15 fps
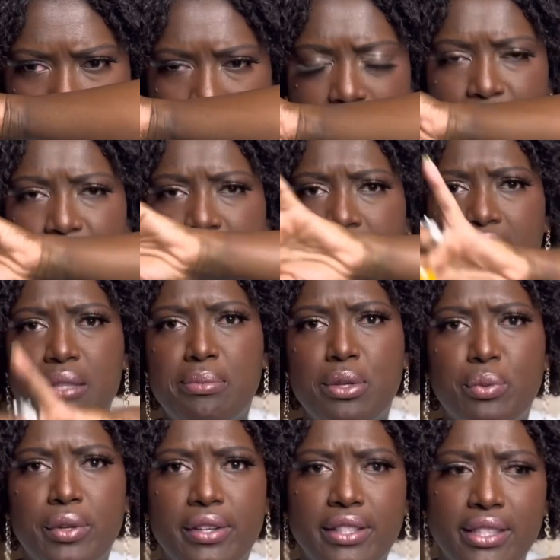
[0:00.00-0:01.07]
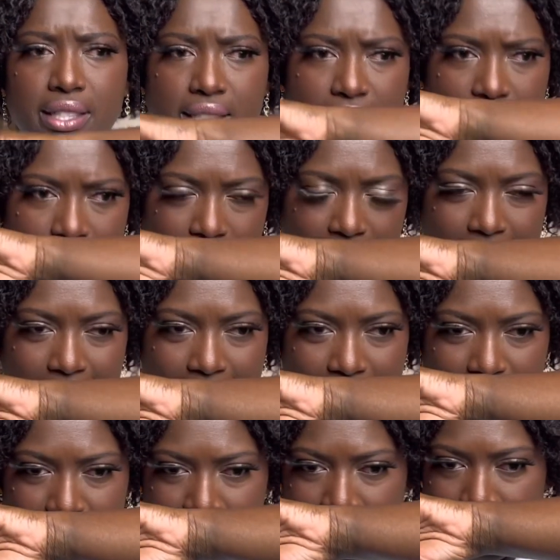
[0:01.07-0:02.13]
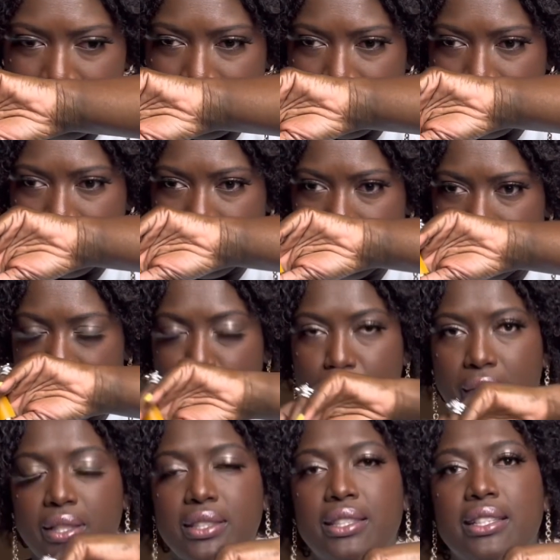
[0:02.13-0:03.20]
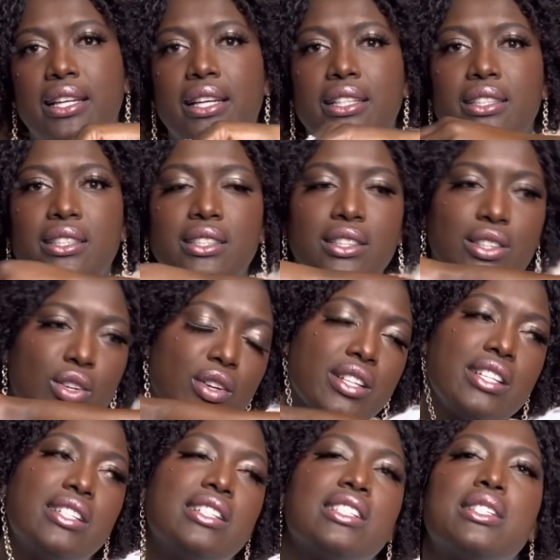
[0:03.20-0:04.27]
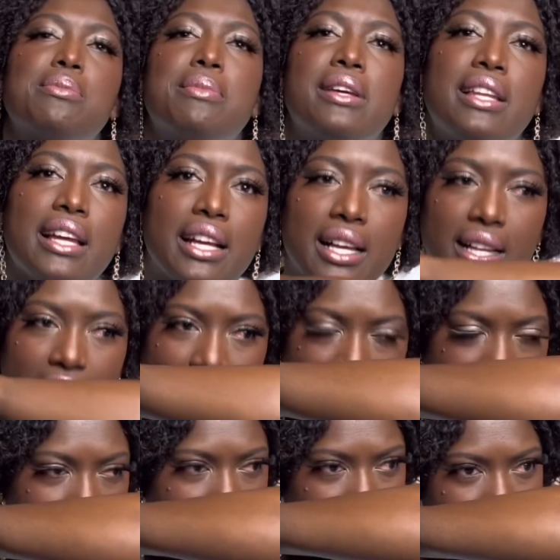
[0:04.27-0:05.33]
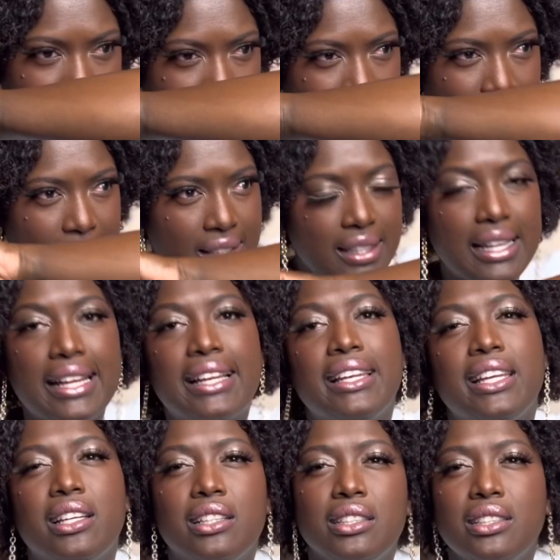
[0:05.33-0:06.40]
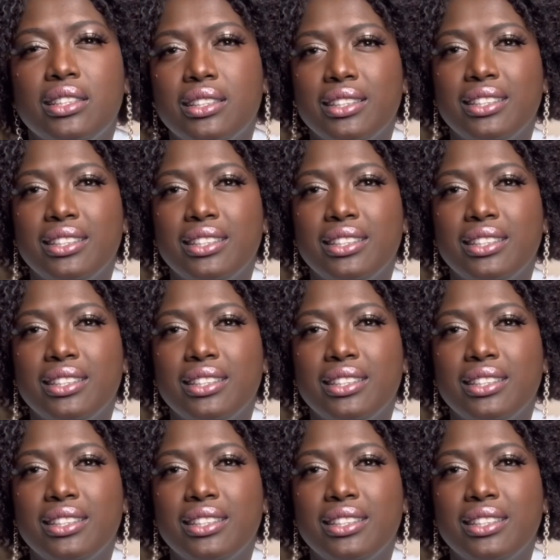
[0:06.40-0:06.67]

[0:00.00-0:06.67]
I'll definitely be wearing this to work tonight. Going in and smell like a, like liquor.